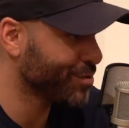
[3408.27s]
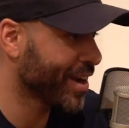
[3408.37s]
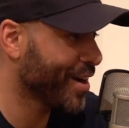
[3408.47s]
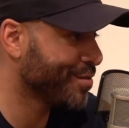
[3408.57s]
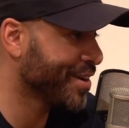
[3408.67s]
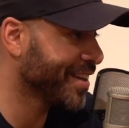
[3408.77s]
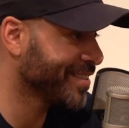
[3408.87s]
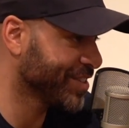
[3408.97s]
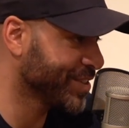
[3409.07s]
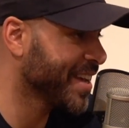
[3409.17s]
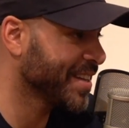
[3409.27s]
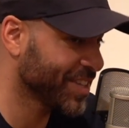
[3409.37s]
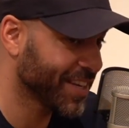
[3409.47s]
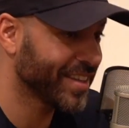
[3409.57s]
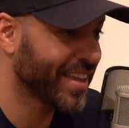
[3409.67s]
recovery. So it's
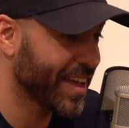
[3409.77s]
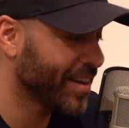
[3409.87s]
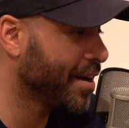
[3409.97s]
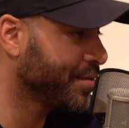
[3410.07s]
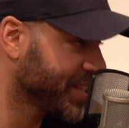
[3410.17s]
actually getting enough